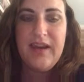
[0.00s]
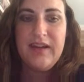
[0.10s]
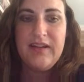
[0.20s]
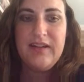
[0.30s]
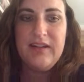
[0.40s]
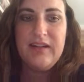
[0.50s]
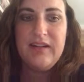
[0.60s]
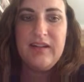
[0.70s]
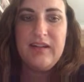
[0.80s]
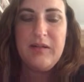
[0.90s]
and
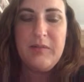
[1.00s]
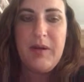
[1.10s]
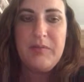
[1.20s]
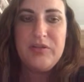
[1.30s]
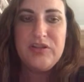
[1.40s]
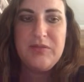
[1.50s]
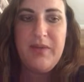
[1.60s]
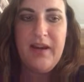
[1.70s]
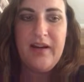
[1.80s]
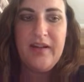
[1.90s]
by pushing
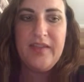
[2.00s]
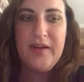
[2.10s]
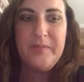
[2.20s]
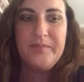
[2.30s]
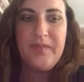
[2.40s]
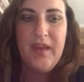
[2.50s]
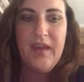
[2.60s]
back on them.